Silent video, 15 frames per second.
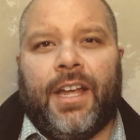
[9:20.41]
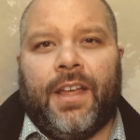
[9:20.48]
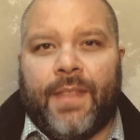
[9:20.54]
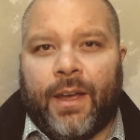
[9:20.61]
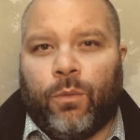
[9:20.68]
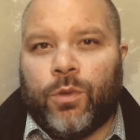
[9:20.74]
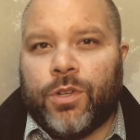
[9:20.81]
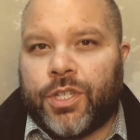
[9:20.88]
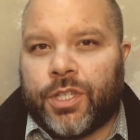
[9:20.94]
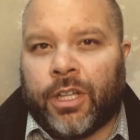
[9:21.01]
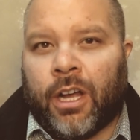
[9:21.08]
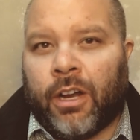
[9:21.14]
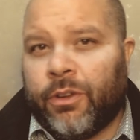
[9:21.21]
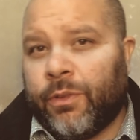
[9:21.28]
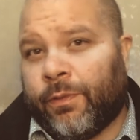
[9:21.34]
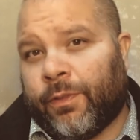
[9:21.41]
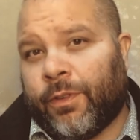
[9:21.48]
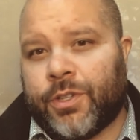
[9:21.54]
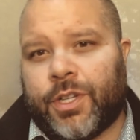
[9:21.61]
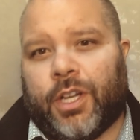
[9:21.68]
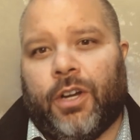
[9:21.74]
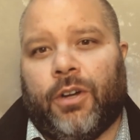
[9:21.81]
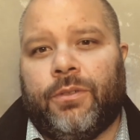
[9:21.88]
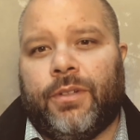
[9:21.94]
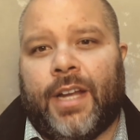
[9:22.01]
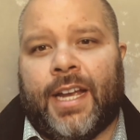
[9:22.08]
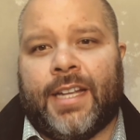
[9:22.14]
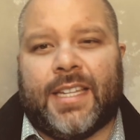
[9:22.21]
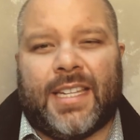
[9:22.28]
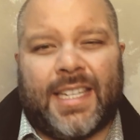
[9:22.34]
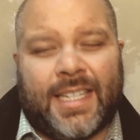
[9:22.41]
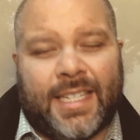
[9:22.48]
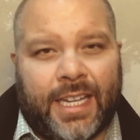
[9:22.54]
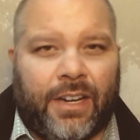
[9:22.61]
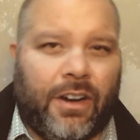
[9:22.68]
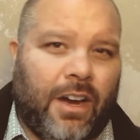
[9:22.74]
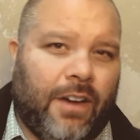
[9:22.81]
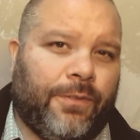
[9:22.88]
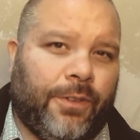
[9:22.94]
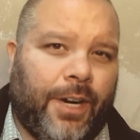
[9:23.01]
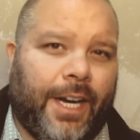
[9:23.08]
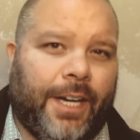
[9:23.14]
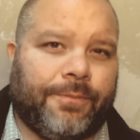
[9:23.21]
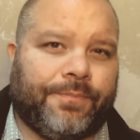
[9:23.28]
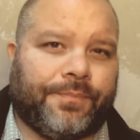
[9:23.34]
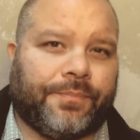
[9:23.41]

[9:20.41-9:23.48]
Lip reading: They would slaughter the first goat as a sin offering.